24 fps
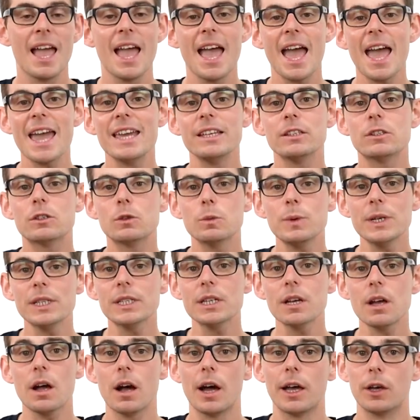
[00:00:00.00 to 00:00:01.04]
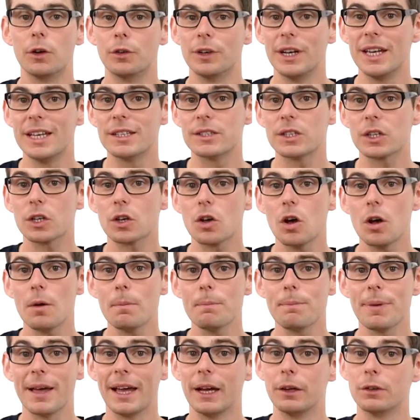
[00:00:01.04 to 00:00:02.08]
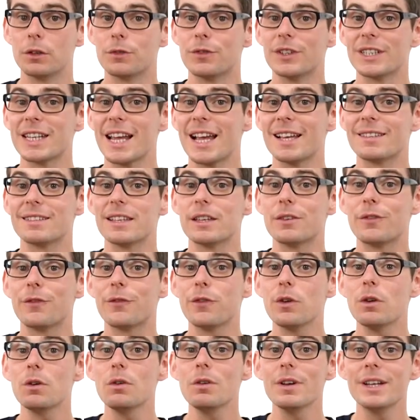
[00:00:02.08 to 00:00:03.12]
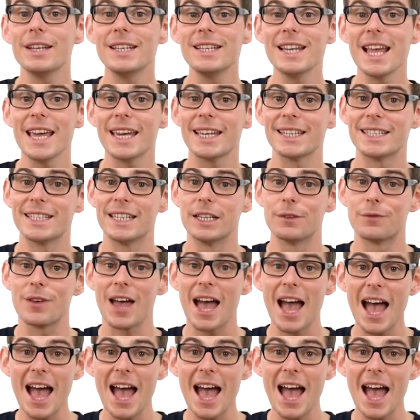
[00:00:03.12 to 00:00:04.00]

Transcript: A zwitterion is a compound that has a full negative